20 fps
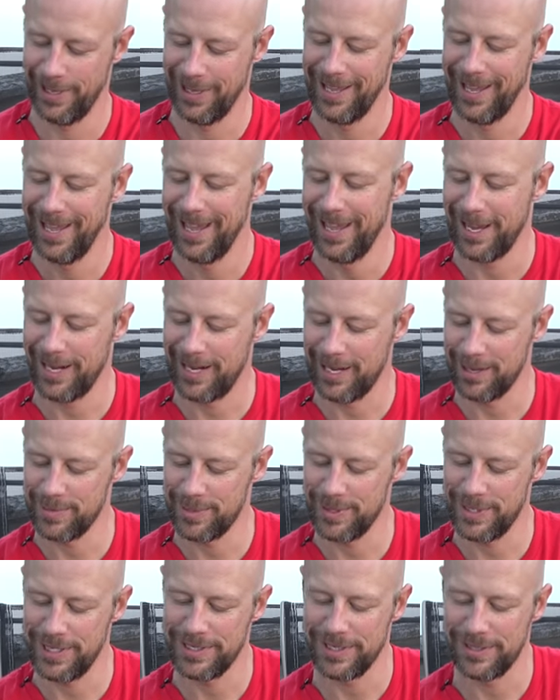it
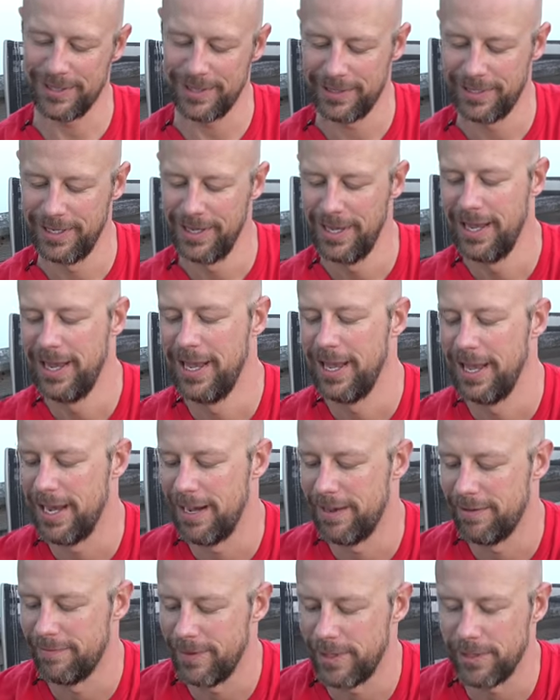comes with these little
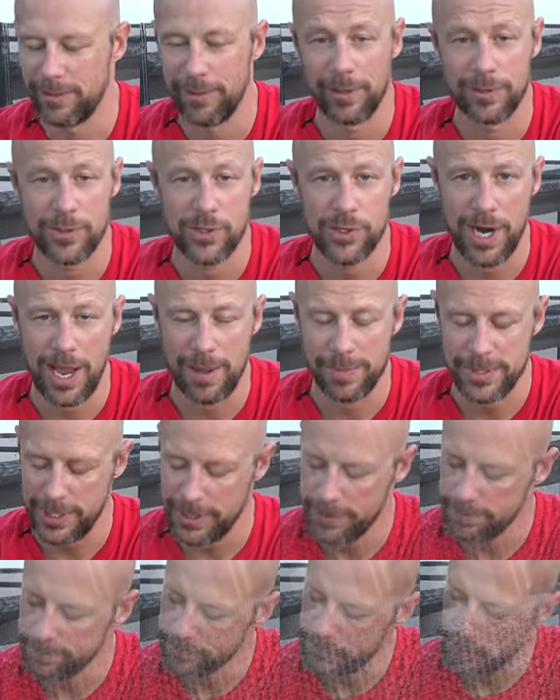uh, Velcro straps here